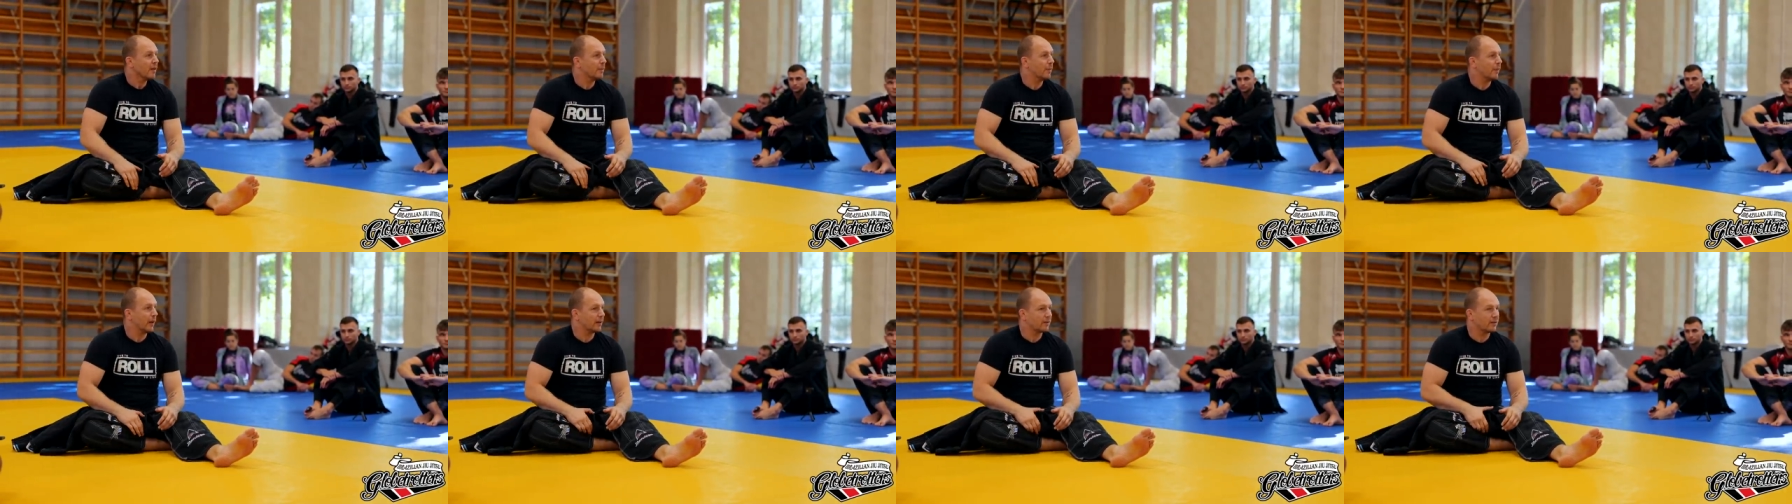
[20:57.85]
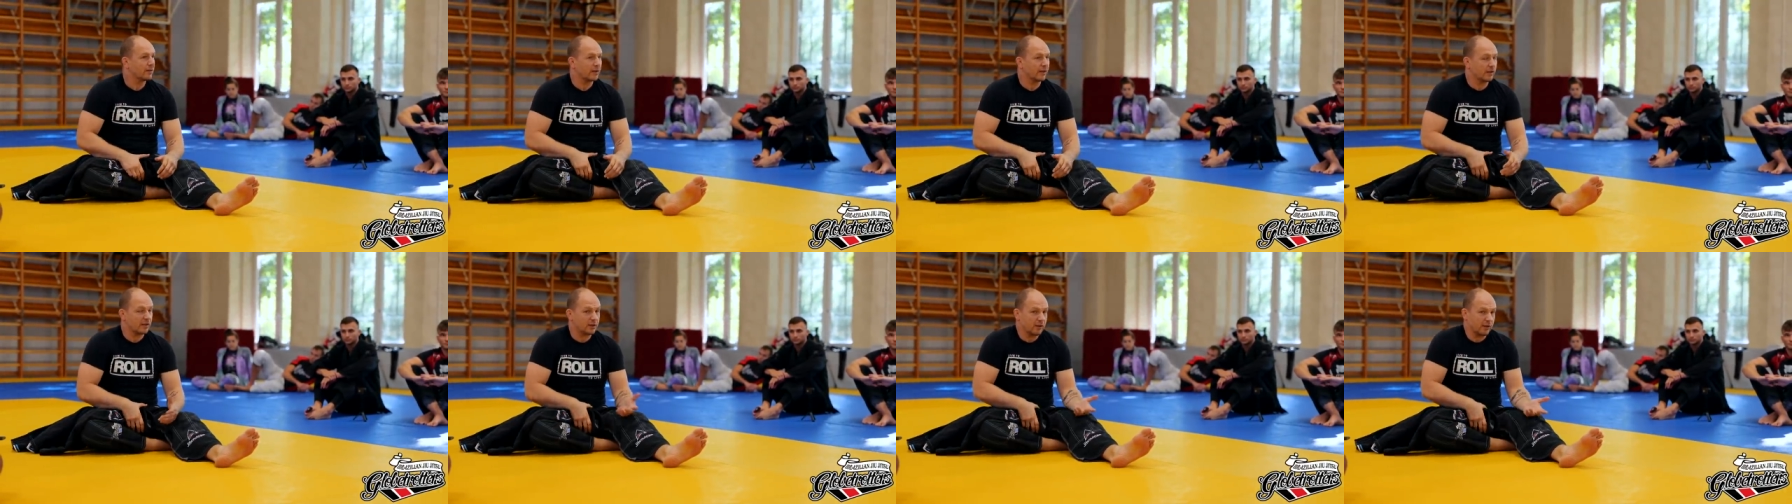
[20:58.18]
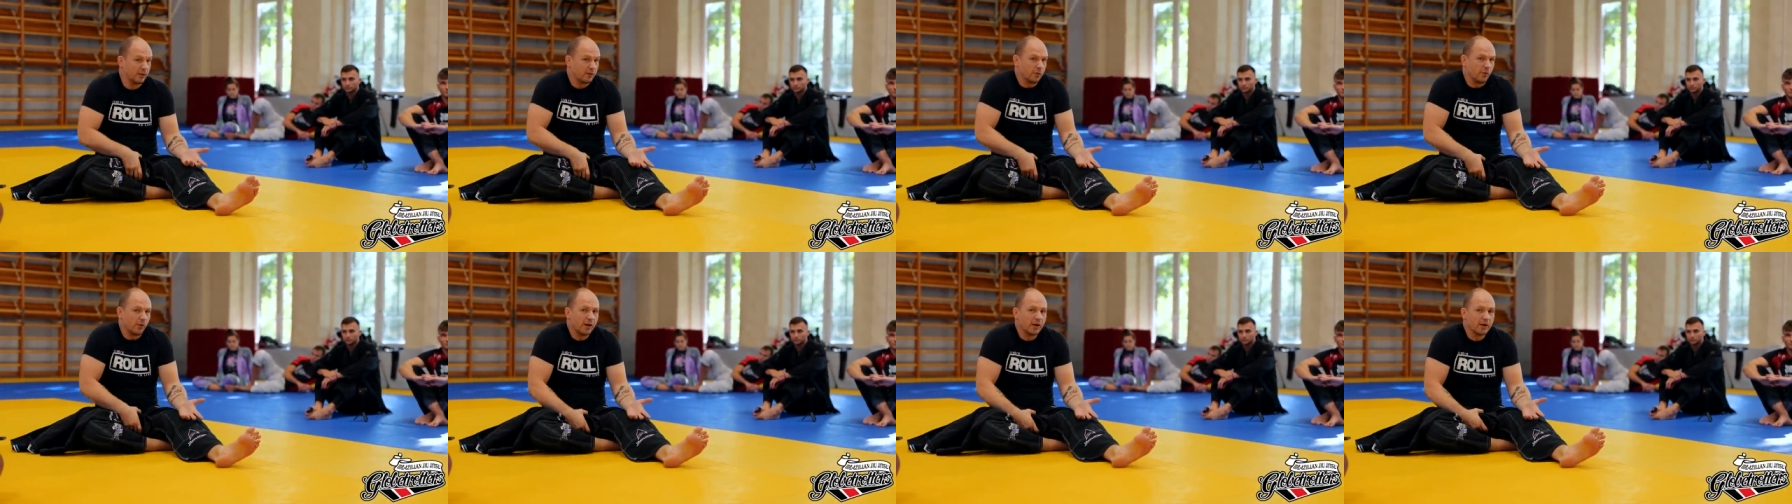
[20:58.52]
But it,
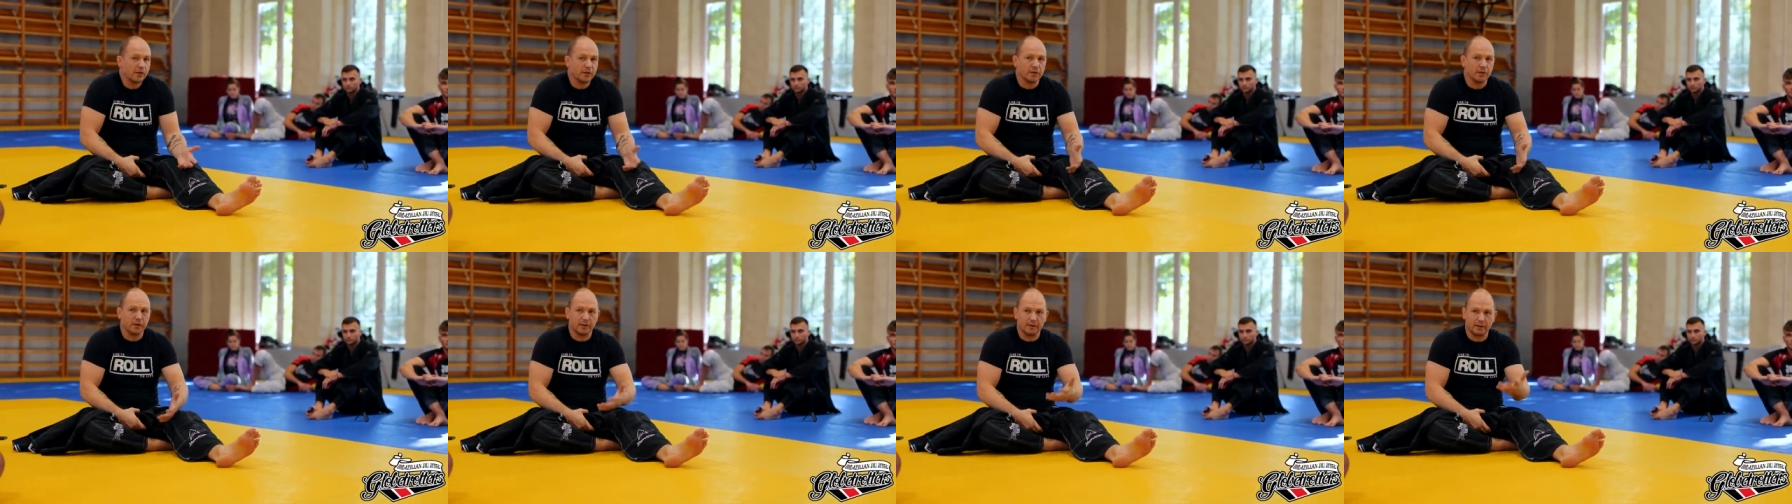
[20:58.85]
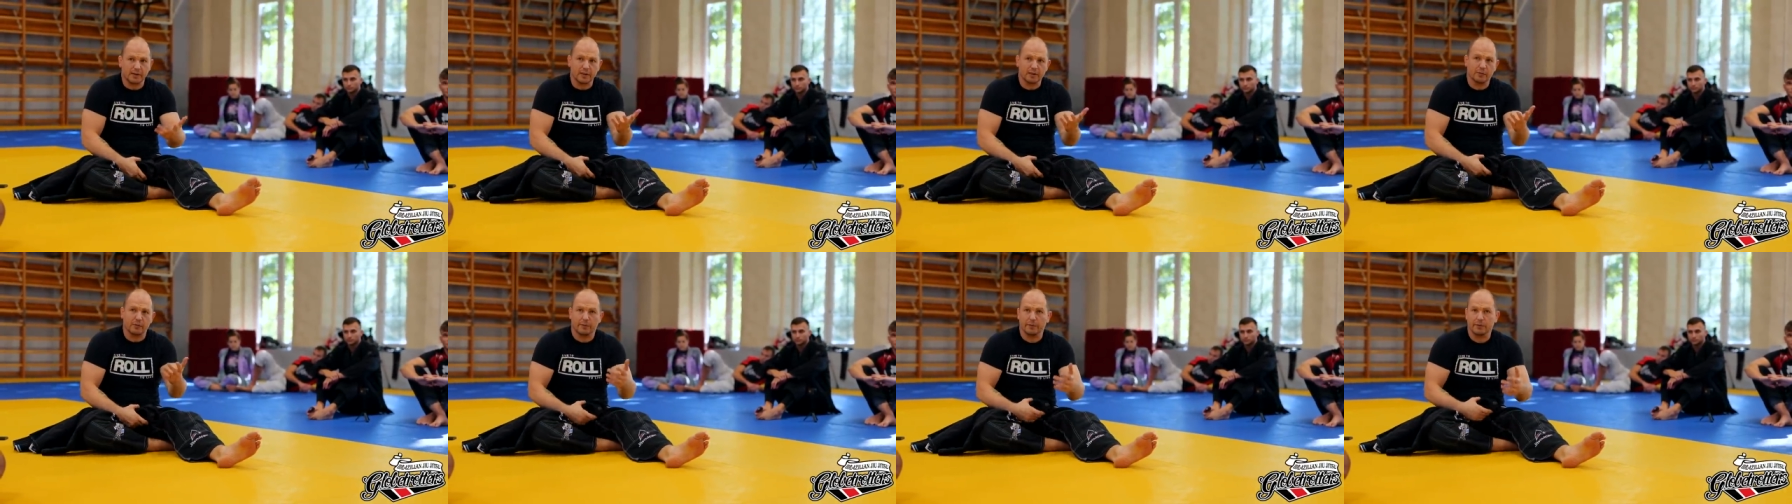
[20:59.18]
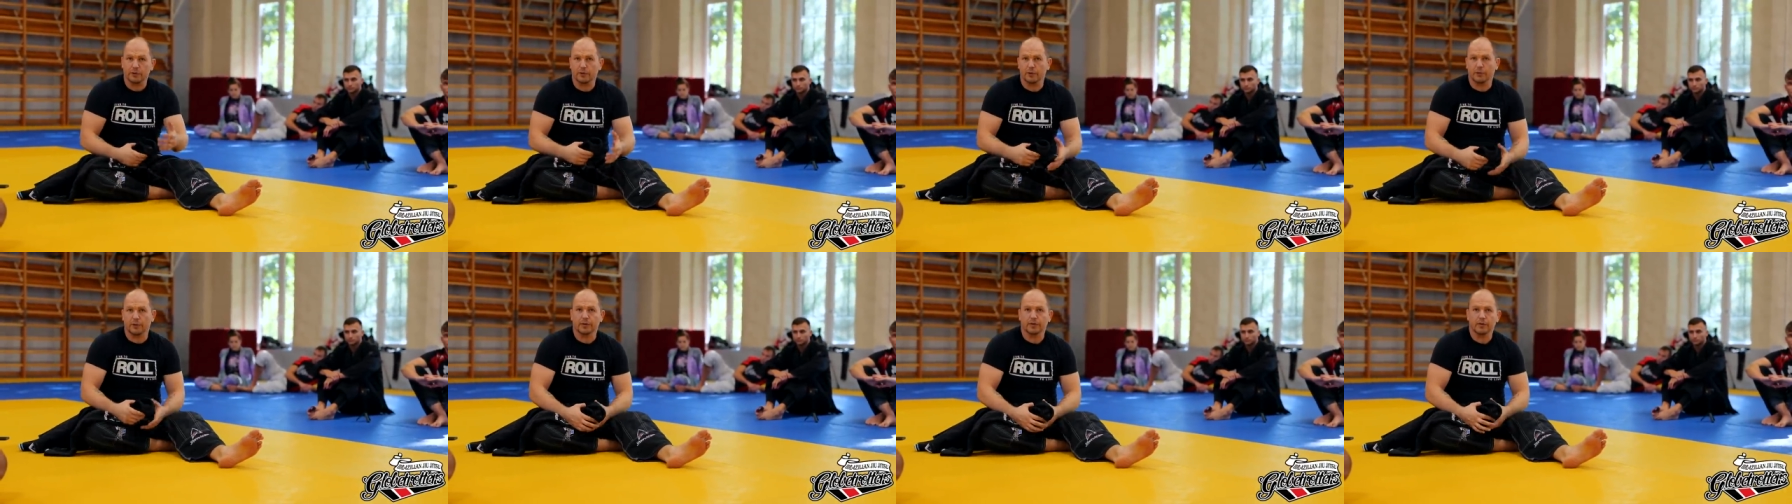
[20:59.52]
it works and that's why
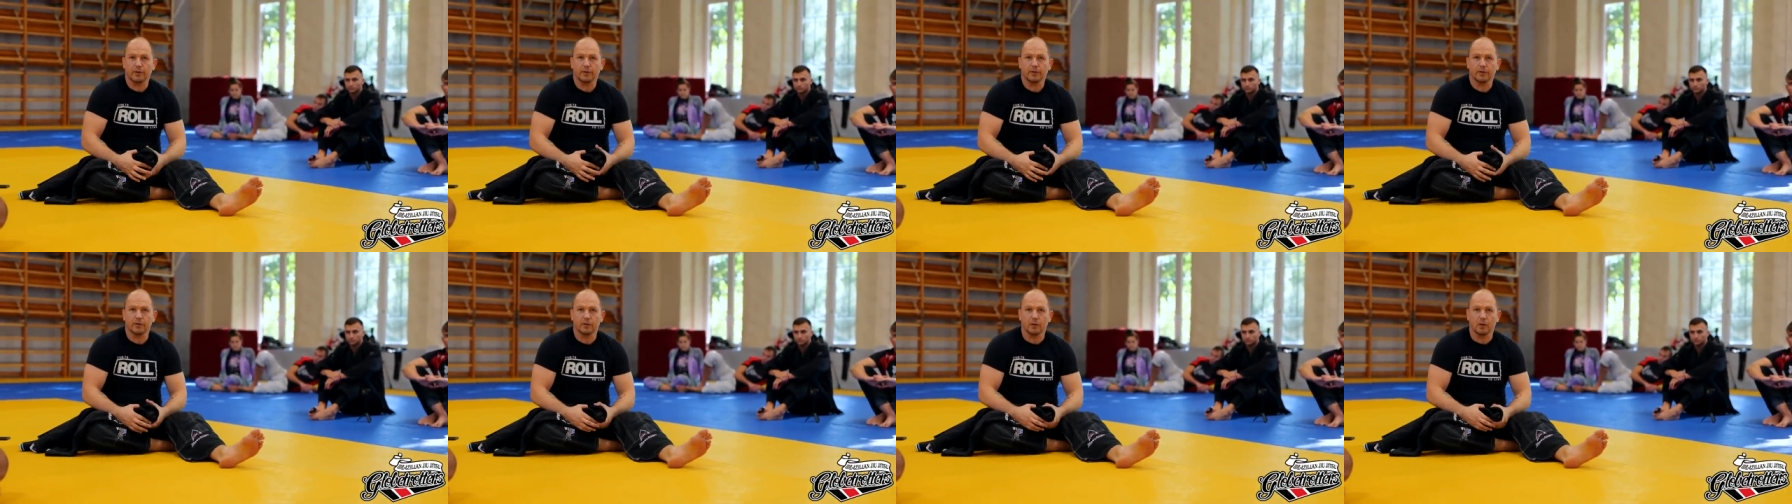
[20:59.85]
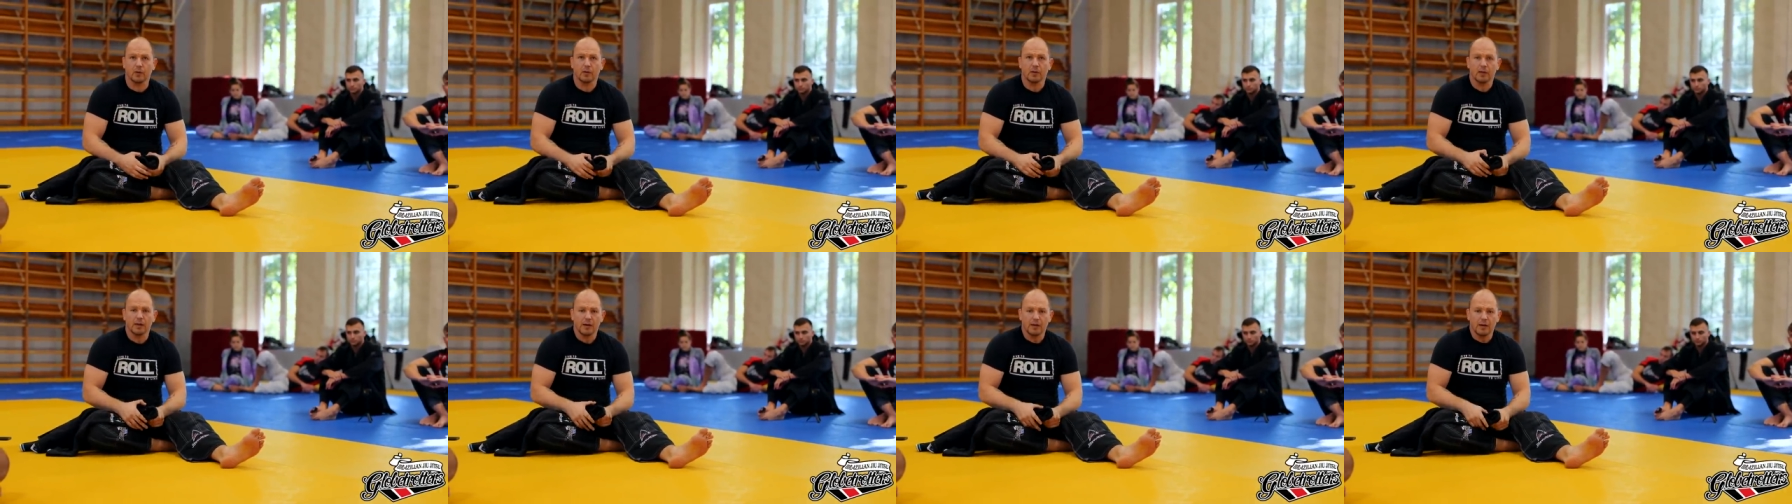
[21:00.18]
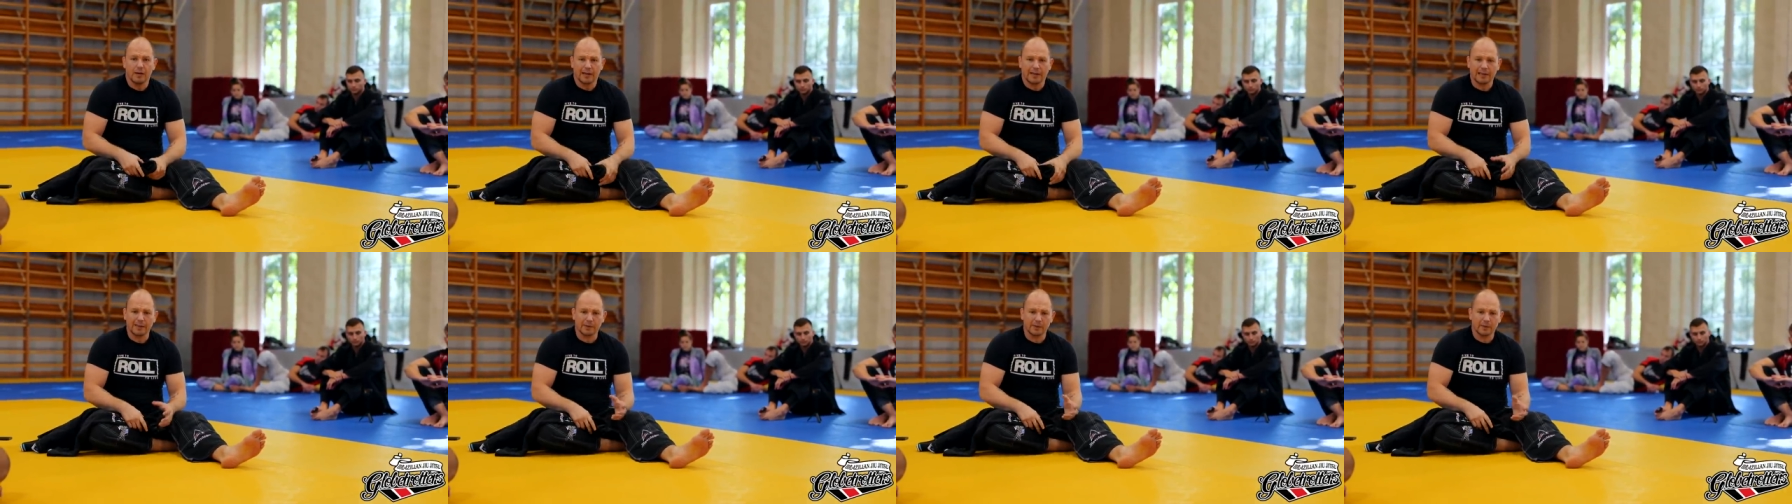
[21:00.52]
we do it. So
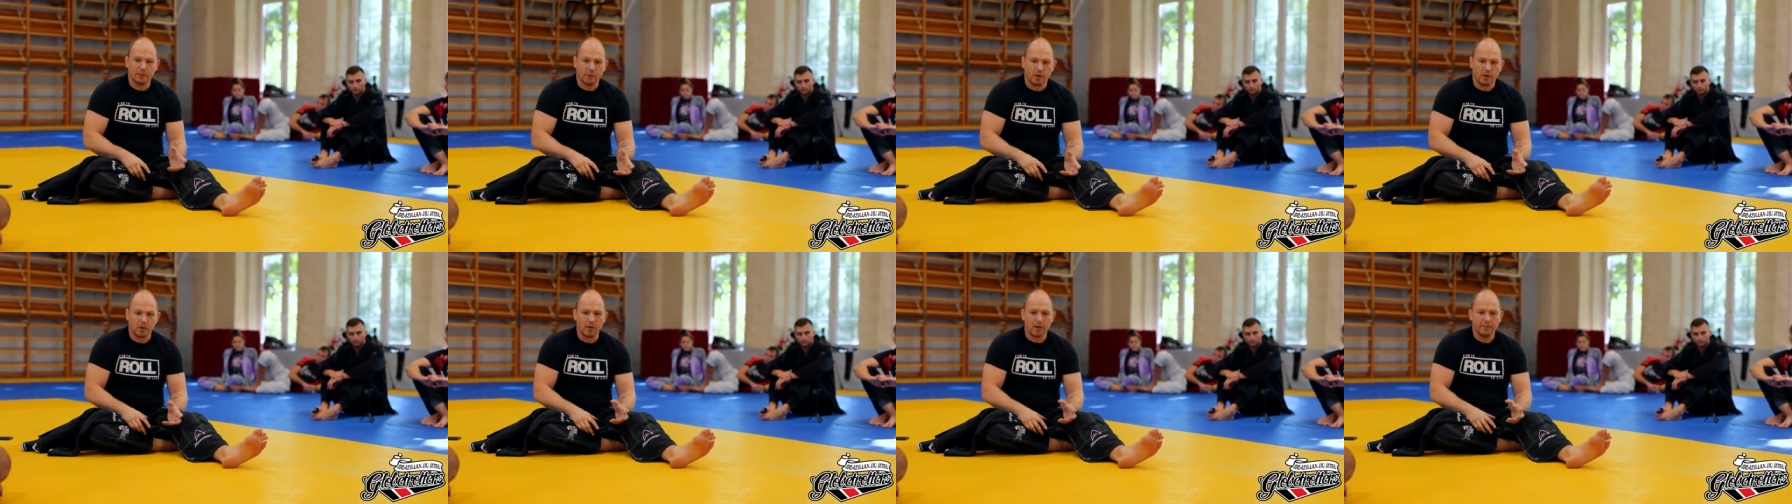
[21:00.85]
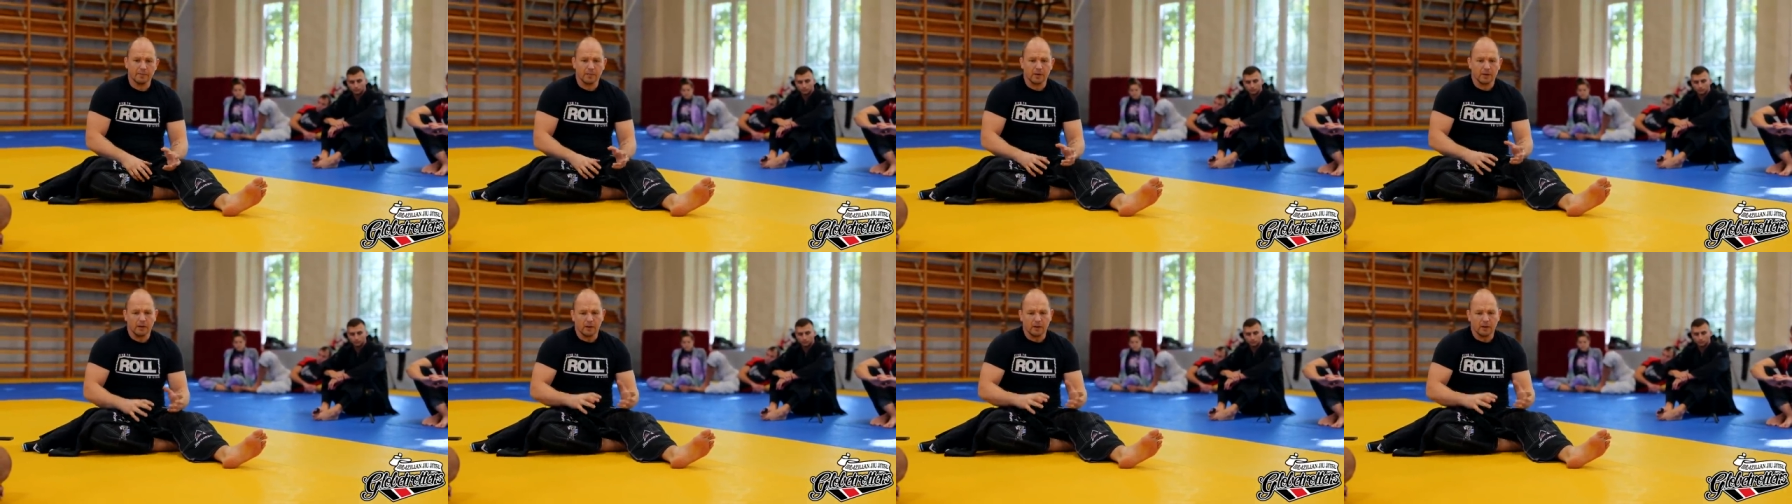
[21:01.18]
a little bit more,